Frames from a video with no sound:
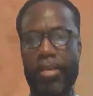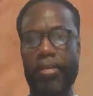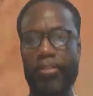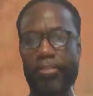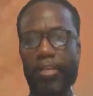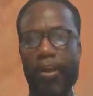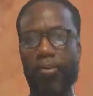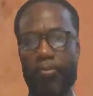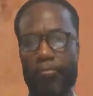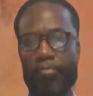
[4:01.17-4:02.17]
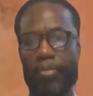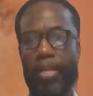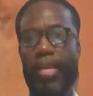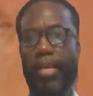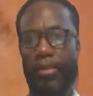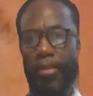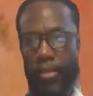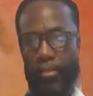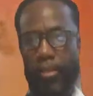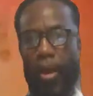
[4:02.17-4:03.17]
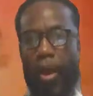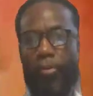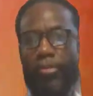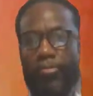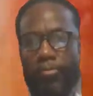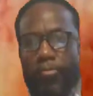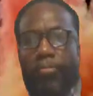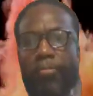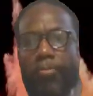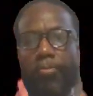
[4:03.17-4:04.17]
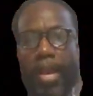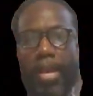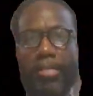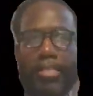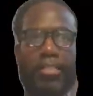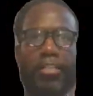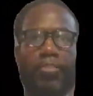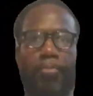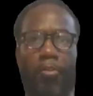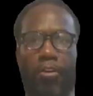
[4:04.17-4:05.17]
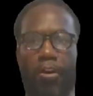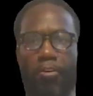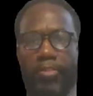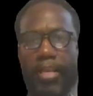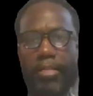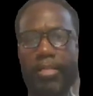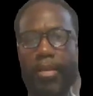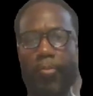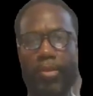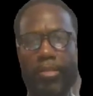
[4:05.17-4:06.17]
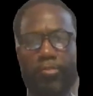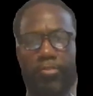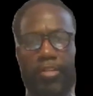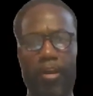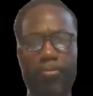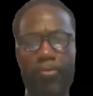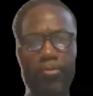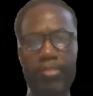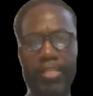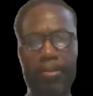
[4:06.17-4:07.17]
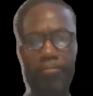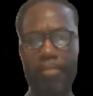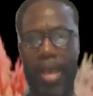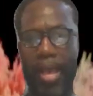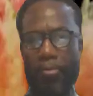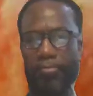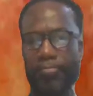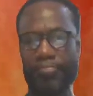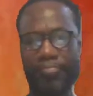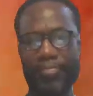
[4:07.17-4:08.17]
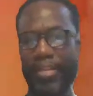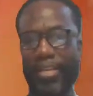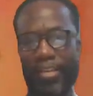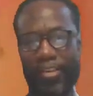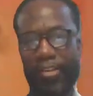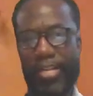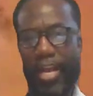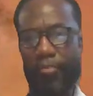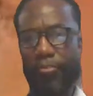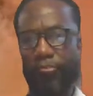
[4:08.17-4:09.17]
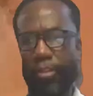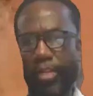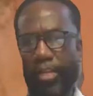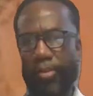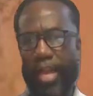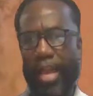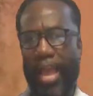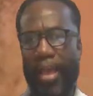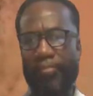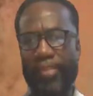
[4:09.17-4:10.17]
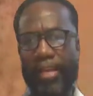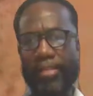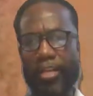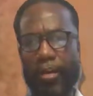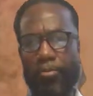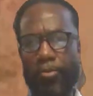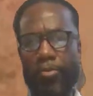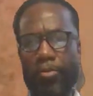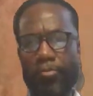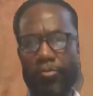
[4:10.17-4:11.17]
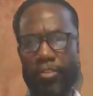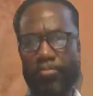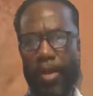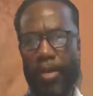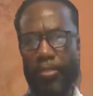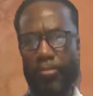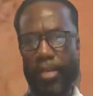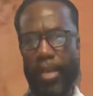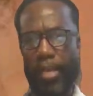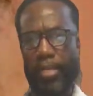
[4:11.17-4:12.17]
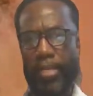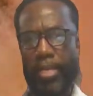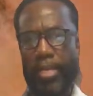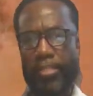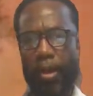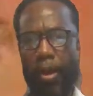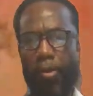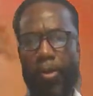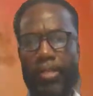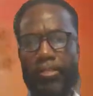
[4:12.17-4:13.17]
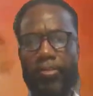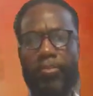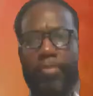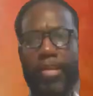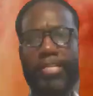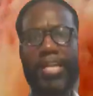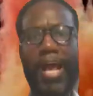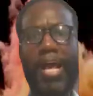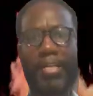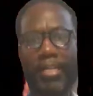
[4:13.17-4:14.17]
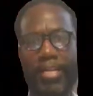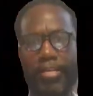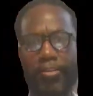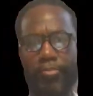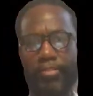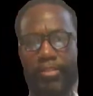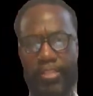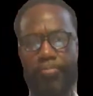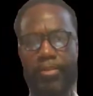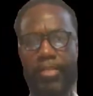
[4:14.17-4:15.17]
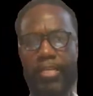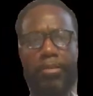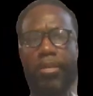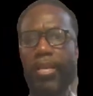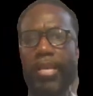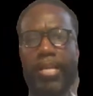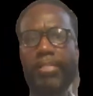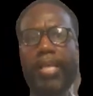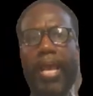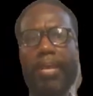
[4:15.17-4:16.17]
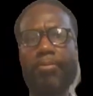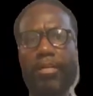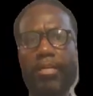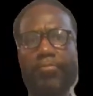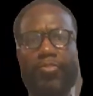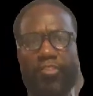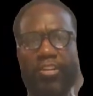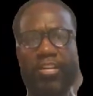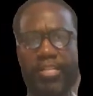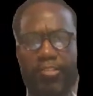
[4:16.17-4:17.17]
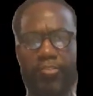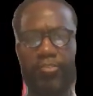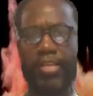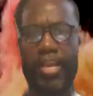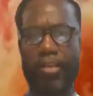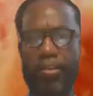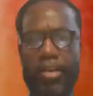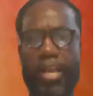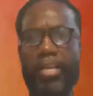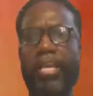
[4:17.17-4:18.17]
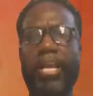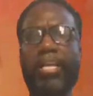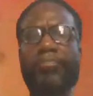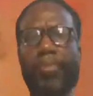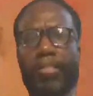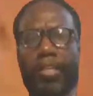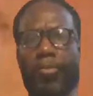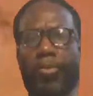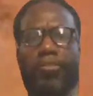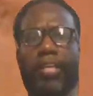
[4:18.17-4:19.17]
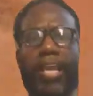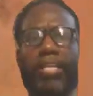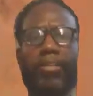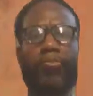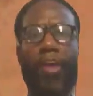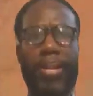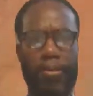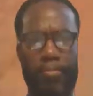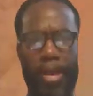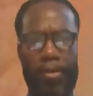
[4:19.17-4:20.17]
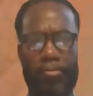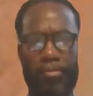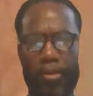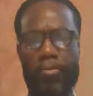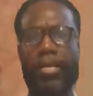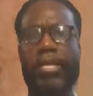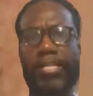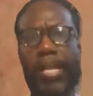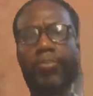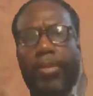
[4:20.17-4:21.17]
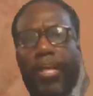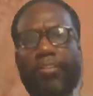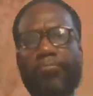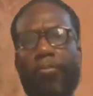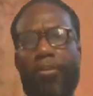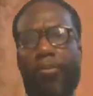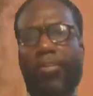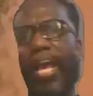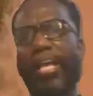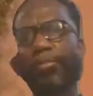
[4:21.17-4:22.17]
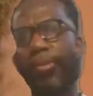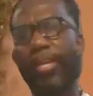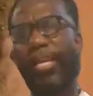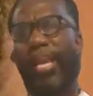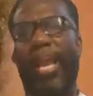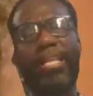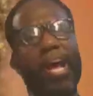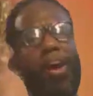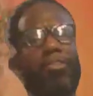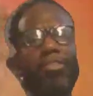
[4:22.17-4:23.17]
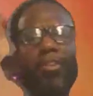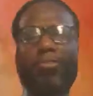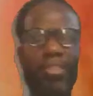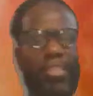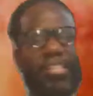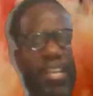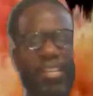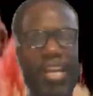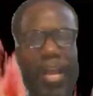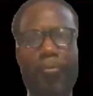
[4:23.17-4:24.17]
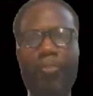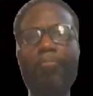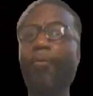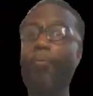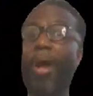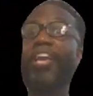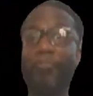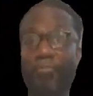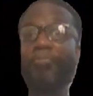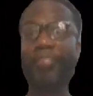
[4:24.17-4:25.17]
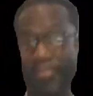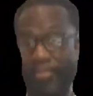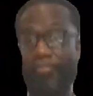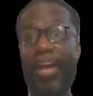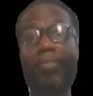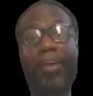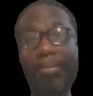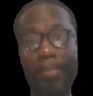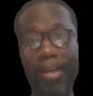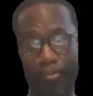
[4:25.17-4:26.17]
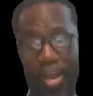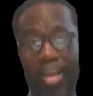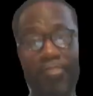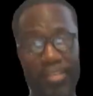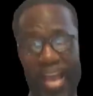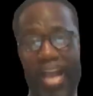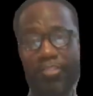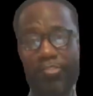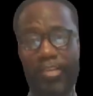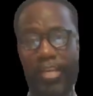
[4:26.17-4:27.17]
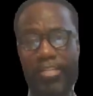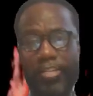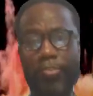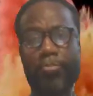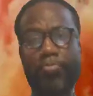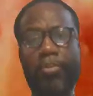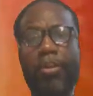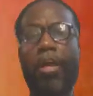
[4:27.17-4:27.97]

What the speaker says: So always remember, guys, as I spoke on, that when you double the amount, you're never really going to have that double response, okay? It's always going to be non-linear. Typically, any type of drug that you take, okay? Especially when you're taking the right amount. So that's what I spoke on last week. And I also discussed that with my wife. By the way, my wife is actually a nurse,